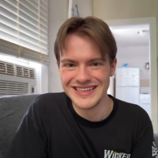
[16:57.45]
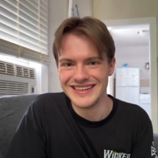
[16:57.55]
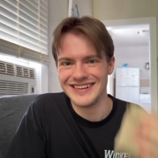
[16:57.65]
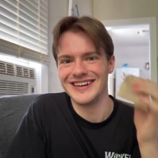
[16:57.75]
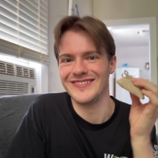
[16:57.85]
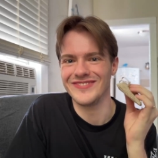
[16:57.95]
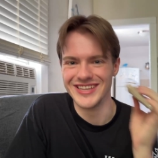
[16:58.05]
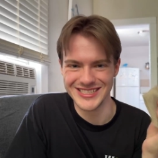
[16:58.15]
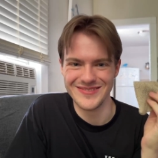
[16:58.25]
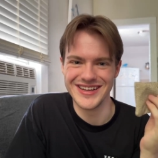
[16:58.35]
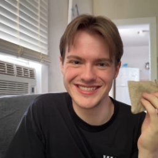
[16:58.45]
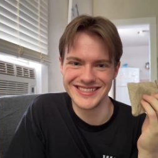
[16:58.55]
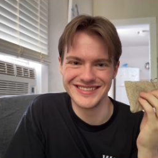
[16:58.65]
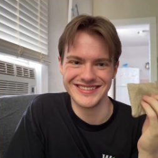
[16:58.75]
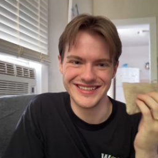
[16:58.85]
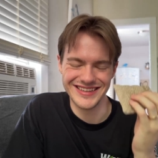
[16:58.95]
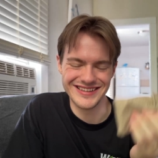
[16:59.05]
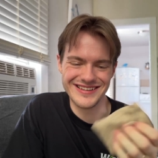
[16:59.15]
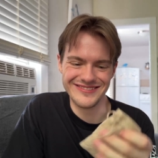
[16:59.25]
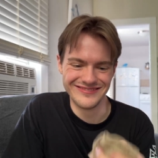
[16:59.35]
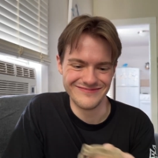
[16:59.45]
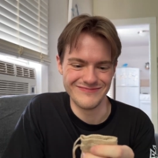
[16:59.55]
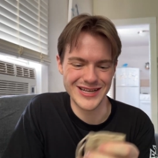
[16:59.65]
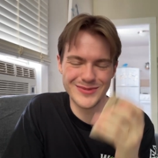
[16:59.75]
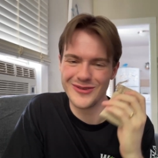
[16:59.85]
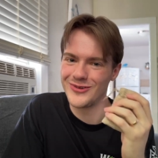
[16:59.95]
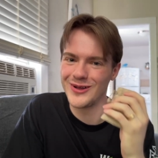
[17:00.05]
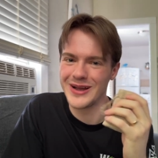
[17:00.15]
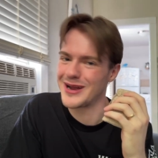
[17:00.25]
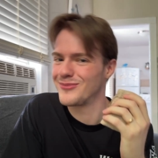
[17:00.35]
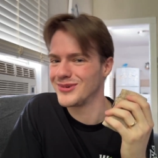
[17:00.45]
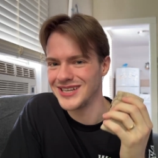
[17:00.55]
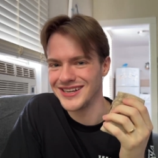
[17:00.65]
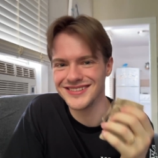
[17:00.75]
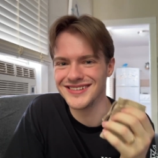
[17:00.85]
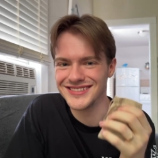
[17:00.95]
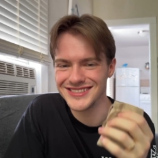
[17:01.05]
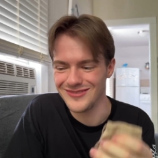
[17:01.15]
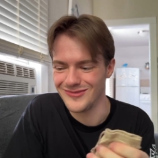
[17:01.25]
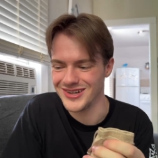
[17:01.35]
This makes me feel like I'm protected in some way.